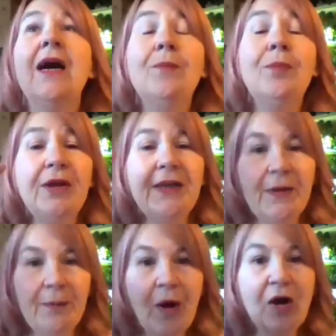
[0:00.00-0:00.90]
and putting
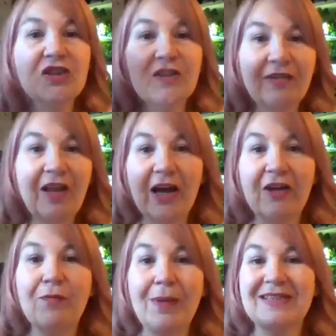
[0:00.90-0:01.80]
a pot of
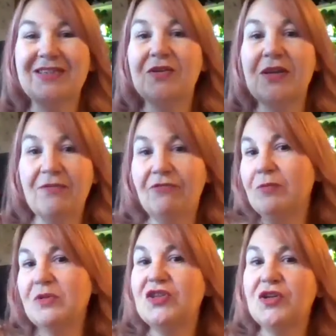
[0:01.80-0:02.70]
live basil in
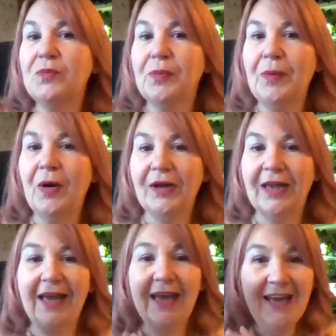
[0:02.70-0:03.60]
from the
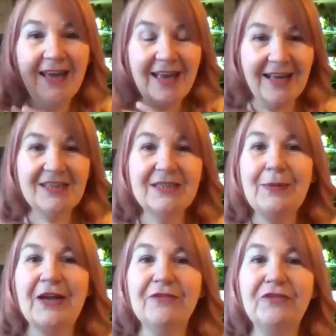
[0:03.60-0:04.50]
supermarket into the
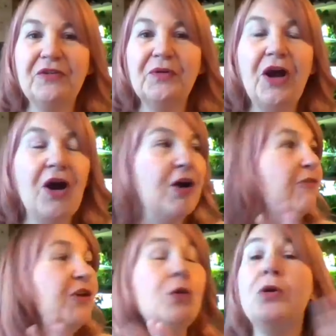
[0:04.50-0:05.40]
back of your
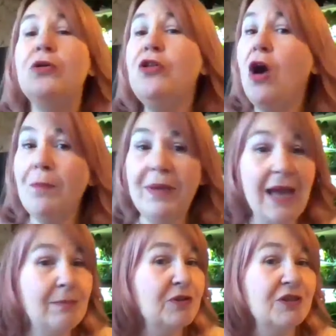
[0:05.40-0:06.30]
car, and you will not be
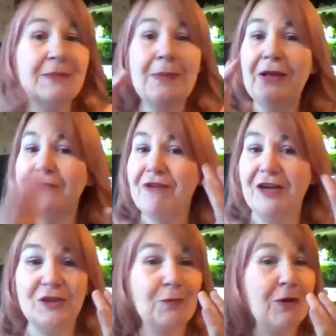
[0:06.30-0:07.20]
able to smell the
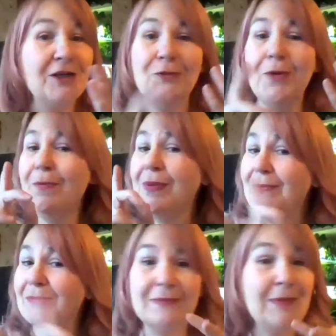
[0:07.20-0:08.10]
fresh bread. You won't be
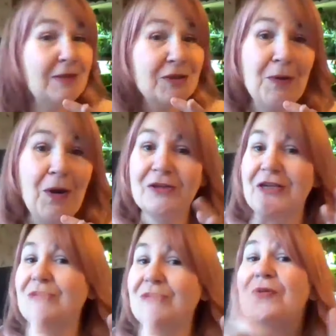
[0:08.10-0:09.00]
able to smell the
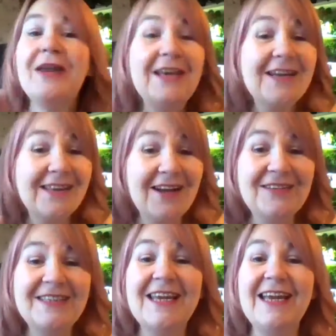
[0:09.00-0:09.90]
tomatoes or any of
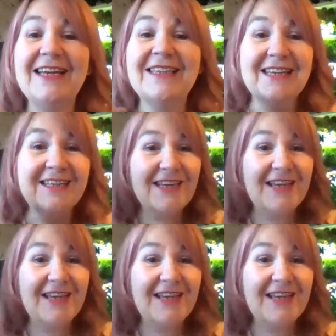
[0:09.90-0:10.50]
those things. It's